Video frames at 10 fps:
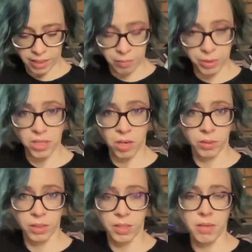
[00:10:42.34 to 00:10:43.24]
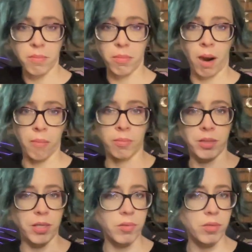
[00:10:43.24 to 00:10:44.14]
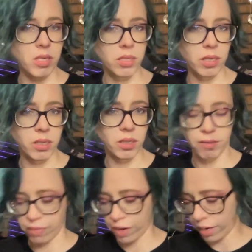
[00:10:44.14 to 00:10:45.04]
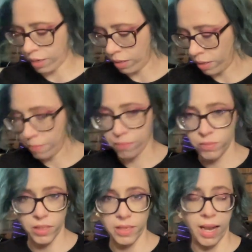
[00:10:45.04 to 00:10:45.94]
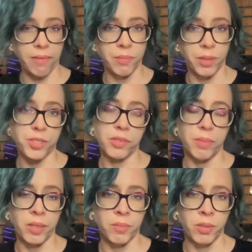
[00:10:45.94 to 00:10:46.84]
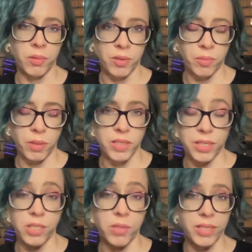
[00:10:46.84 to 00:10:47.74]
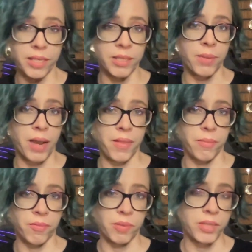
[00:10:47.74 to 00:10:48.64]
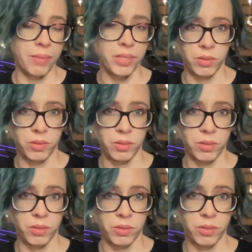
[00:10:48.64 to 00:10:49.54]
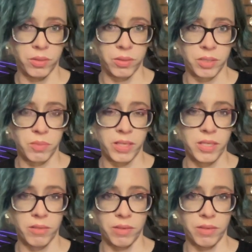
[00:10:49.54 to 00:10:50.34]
I would totally probably use these in if I didn't have a bunch of the PaleBlue Earth ones. I do intend to buy them from time to time, even though they're expensive.